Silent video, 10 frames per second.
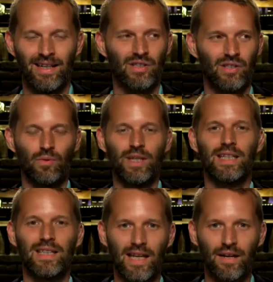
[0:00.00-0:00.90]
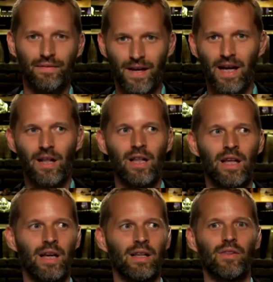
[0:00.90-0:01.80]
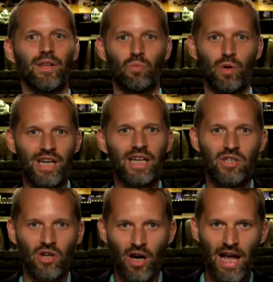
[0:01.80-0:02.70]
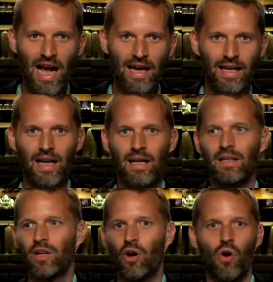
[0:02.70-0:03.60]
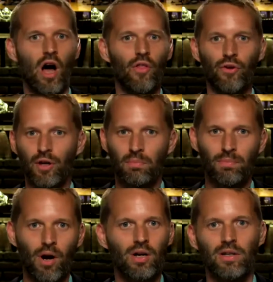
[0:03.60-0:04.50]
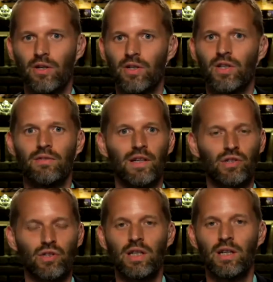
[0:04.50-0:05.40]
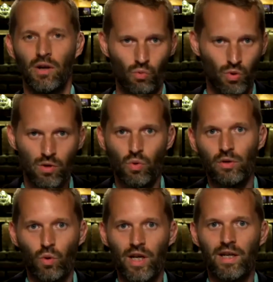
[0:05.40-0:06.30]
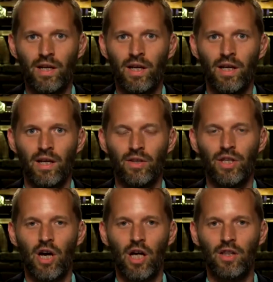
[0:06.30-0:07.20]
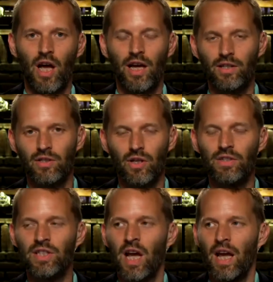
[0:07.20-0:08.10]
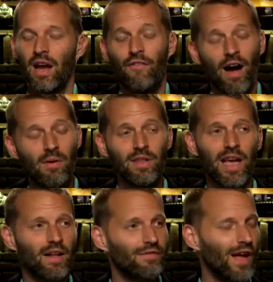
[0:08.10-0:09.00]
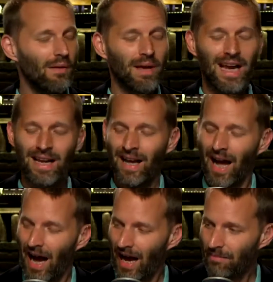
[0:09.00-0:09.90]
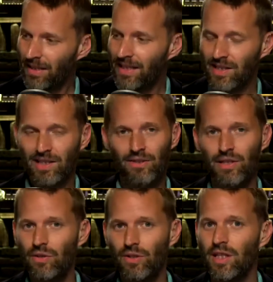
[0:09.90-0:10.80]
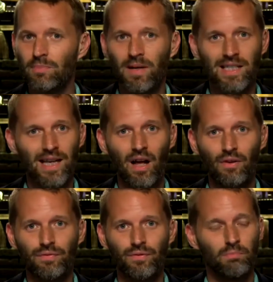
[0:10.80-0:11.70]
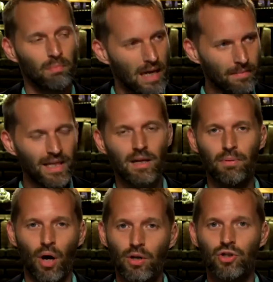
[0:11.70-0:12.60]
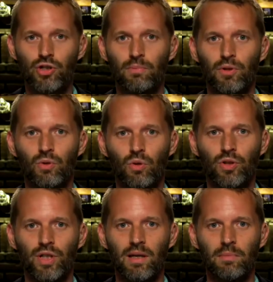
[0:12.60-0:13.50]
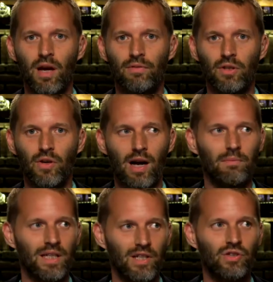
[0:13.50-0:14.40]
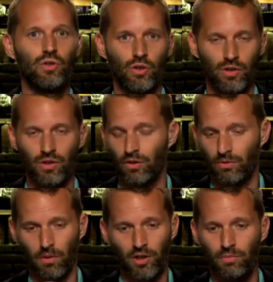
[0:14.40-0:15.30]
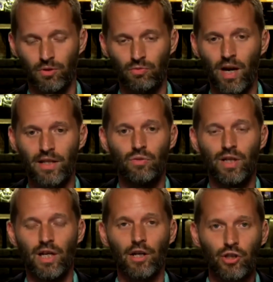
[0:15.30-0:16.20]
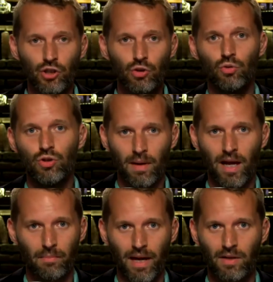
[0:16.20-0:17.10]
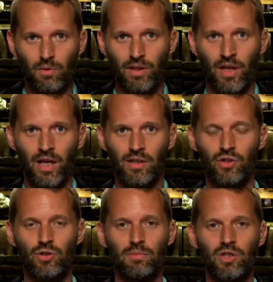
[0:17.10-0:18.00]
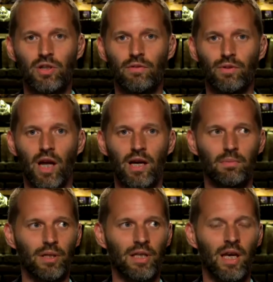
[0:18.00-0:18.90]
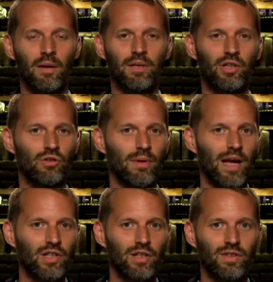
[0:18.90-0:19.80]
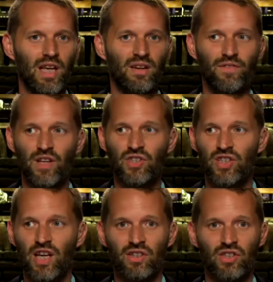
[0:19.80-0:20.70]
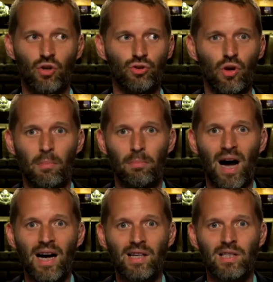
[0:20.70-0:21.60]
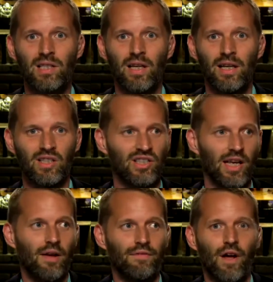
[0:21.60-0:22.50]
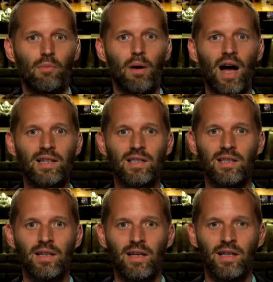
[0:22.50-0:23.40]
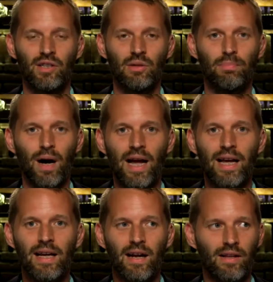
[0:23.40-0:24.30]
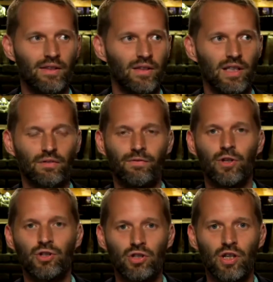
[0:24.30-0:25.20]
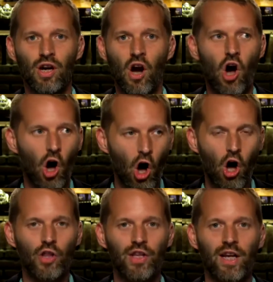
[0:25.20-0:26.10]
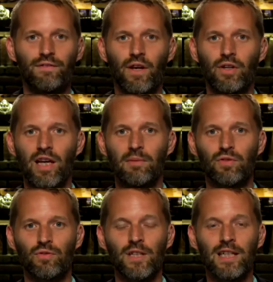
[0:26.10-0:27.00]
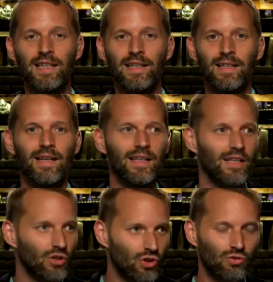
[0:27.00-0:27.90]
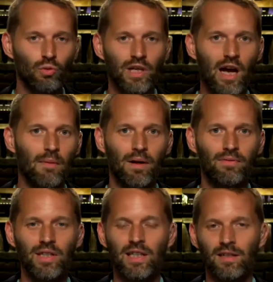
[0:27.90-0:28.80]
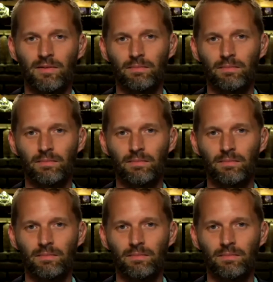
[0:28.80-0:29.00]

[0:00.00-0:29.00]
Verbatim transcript: Because if we get the NFL, then we could start adding, you know, other partners and eventually we would win the online service. If I were the NFL, man, I'd be considering doing this myself, maybe in a partnership with Google to get me off the ground because Mark Cuban's right. You need a huge amount of bandwidth to stream this stuff reliably. But can you imagine if the NFL sold you a box? It's the NFL box. You buy it and you get the first year, all the NFL games free, and then you just the, re up every year?